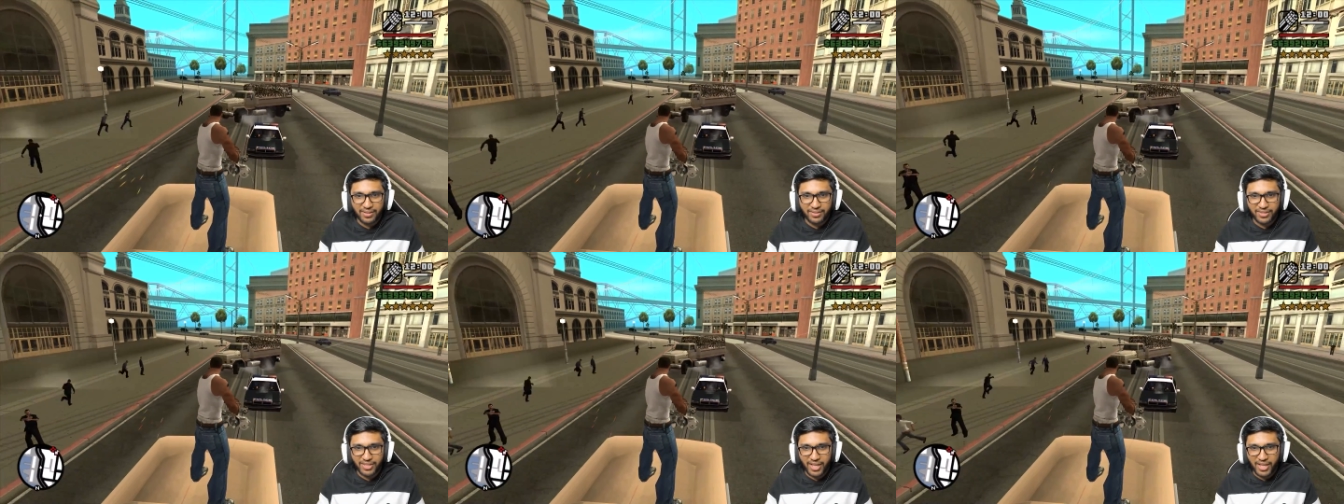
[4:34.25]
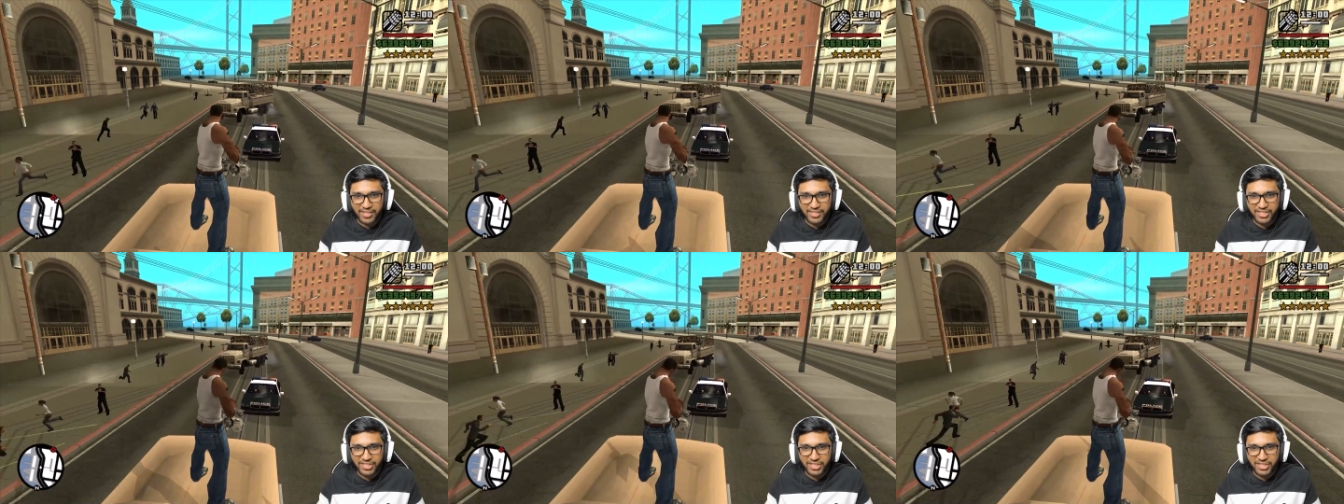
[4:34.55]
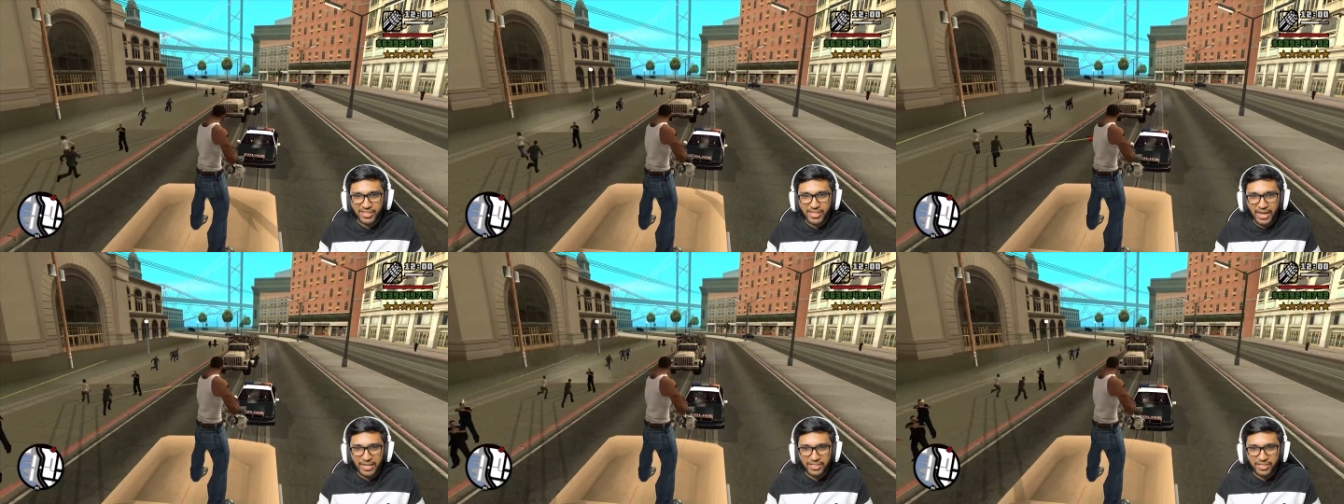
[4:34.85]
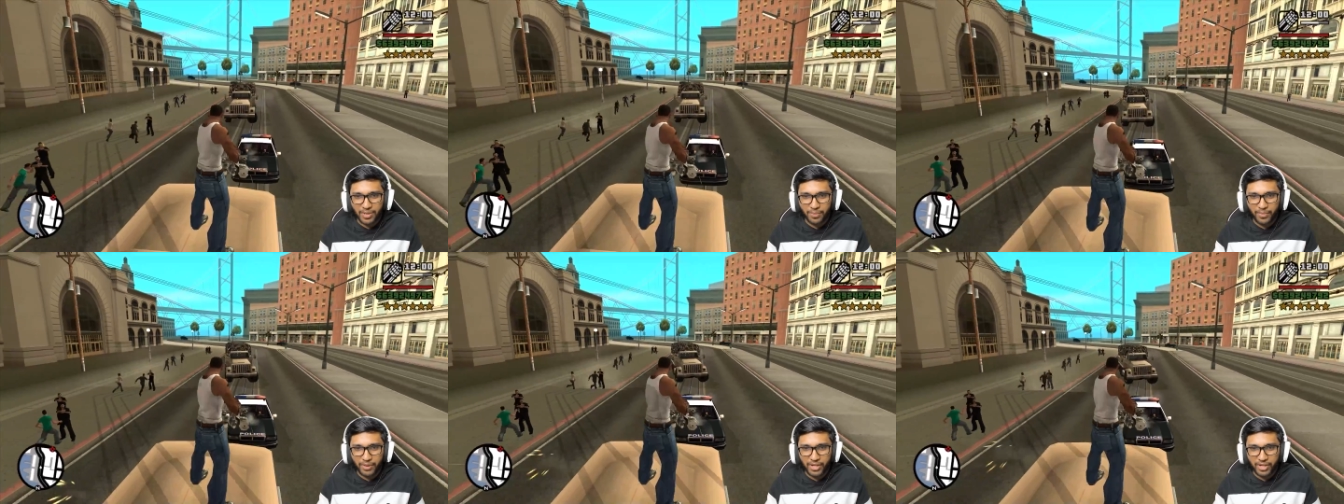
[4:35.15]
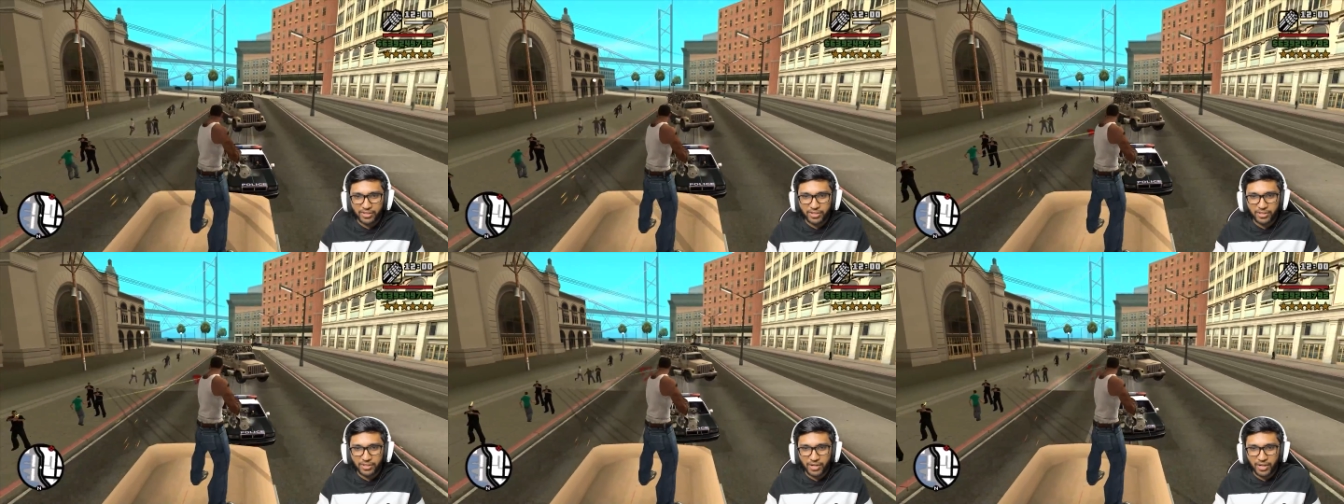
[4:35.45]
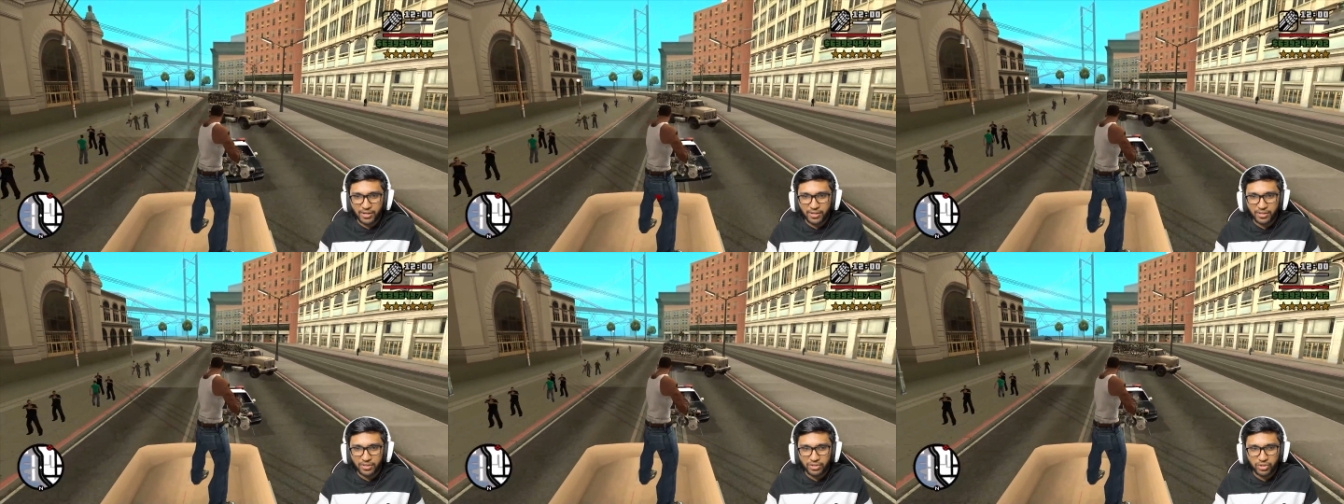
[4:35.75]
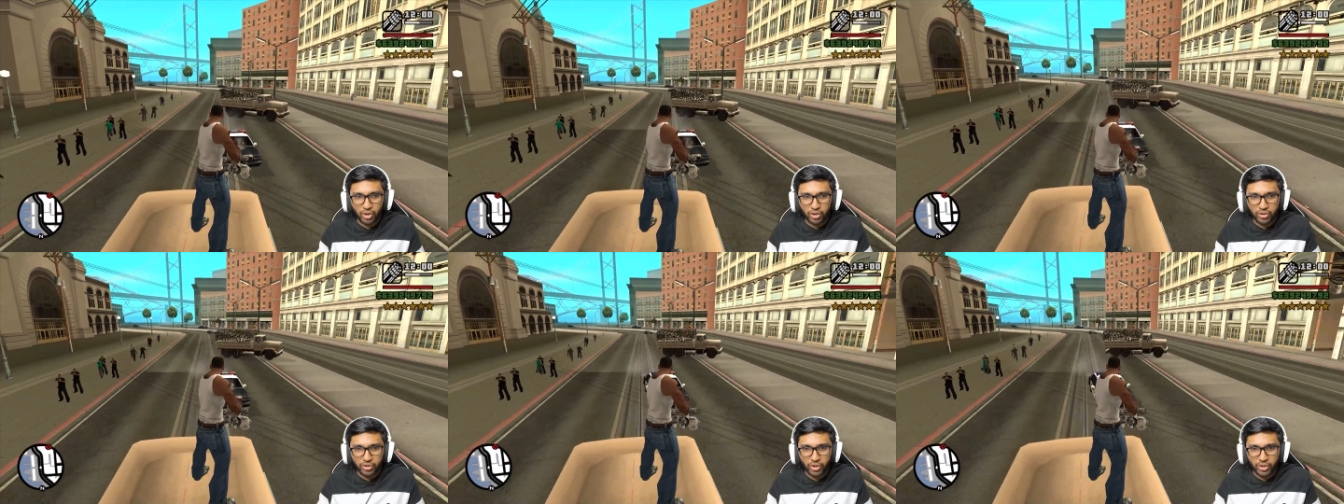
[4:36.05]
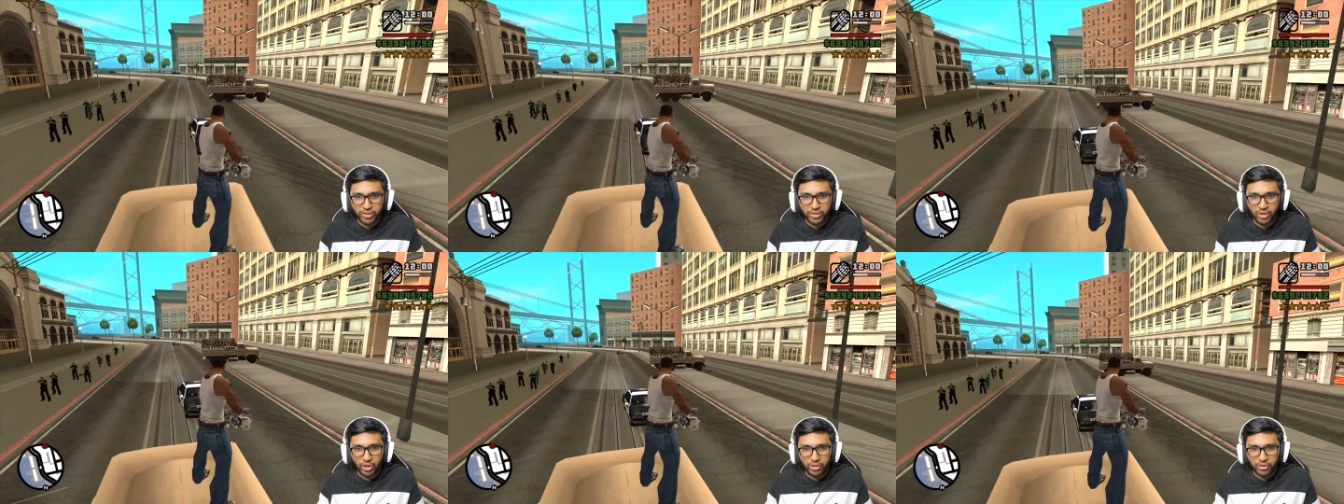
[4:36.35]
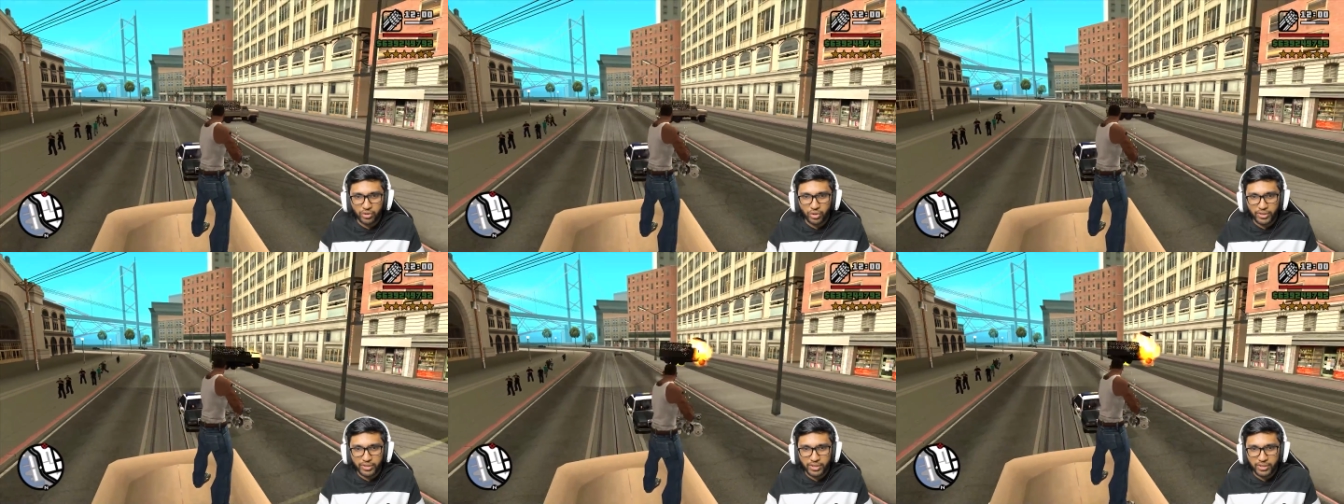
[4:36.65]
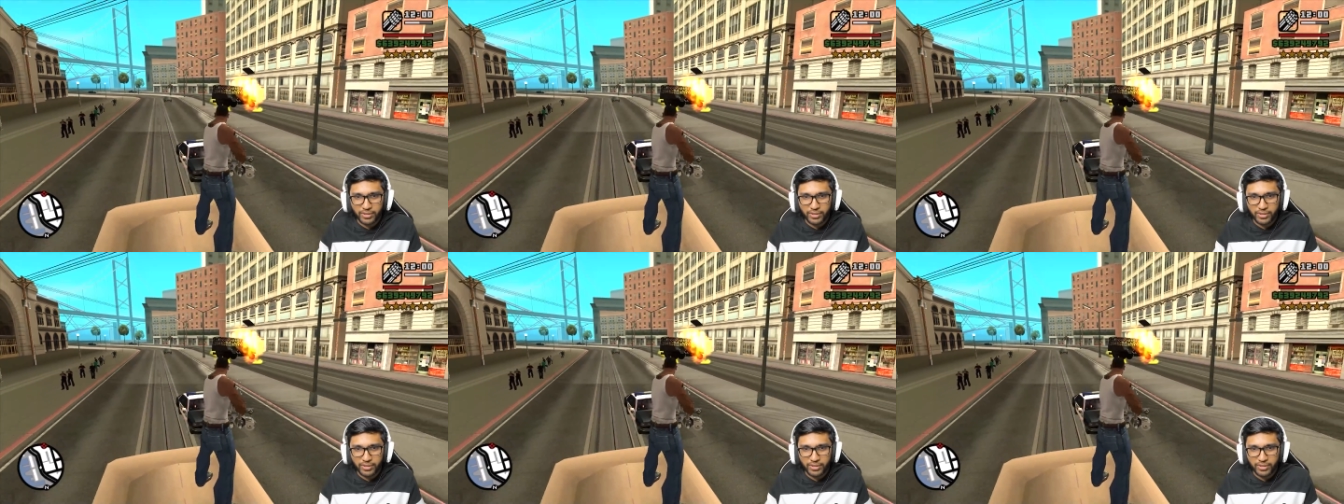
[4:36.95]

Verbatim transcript: Yes, that's the military Don't do it, don't do it.